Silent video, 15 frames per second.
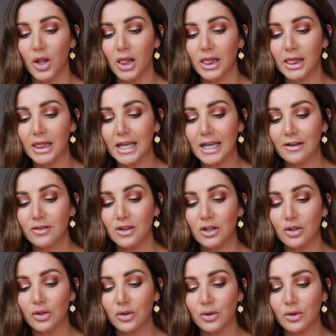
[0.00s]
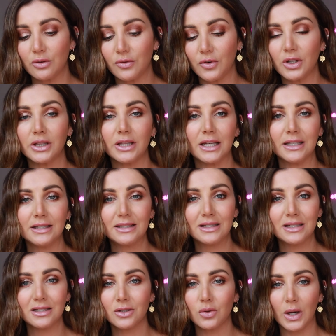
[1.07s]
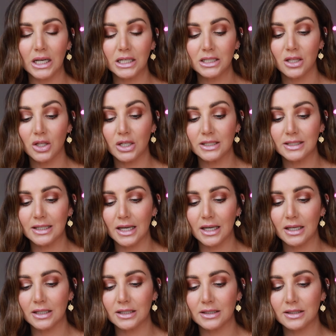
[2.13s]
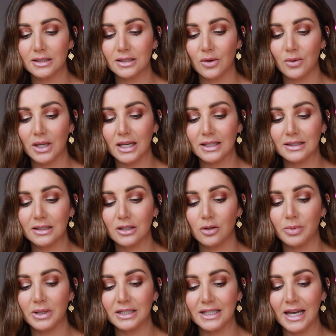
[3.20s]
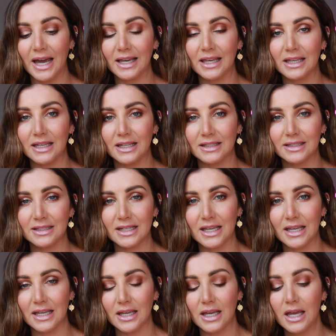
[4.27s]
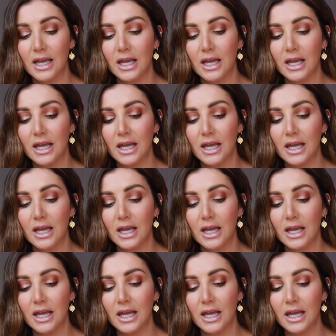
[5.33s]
Leave the glue for at least 20 to 30 seconds so it gets a little bit tacky and sticky.